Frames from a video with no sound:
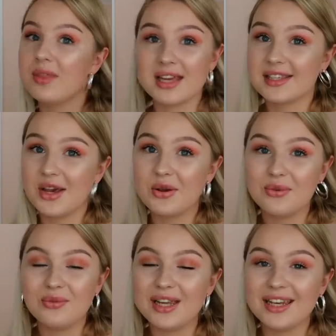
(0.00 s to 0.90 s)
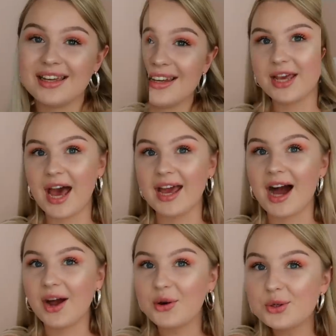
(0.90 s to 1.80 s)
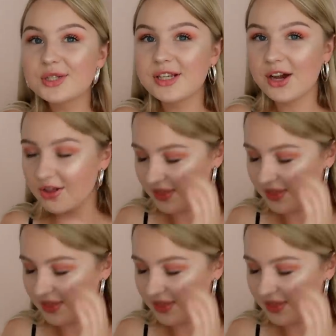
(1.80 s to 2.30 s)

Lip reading: They're so convenient. Okay, I also